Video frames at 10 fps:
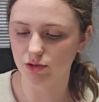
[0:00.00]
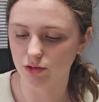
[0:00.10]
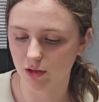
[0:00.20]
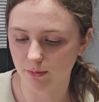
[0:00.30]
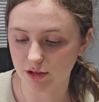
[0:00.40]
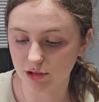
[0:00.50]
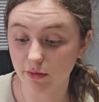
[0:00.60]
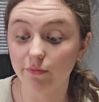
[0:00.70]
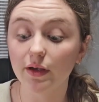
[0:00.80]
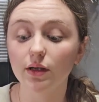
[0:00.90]
Let me just
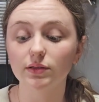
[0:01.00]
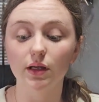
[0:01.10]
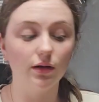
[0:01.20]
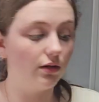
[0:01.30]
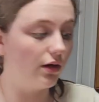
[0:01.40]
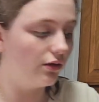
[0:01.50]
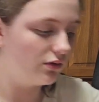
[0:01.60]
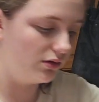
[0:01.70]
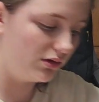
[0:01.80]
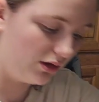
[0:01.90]
fix that now
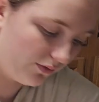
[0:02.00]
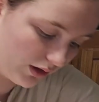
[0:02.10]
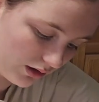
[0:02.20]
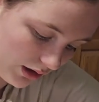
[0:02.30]
to see if I can